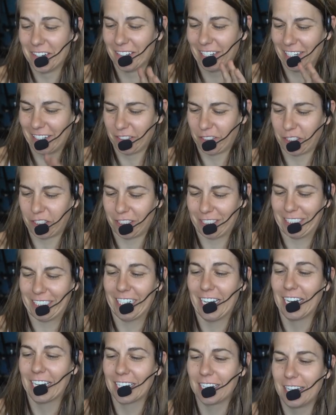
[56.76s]

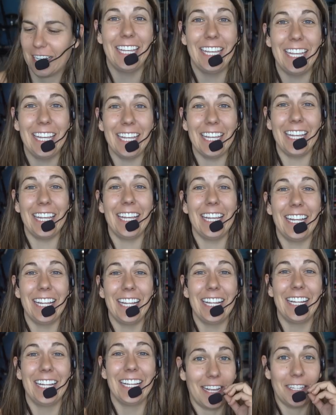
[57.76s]

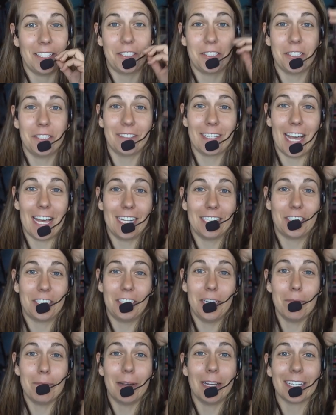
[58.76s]
I should've got a
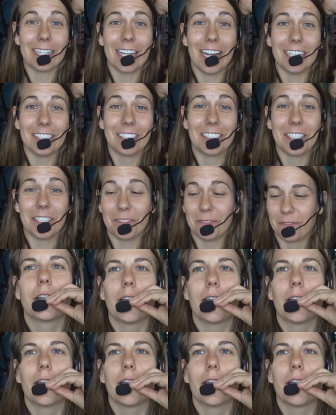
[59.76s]
check out last time.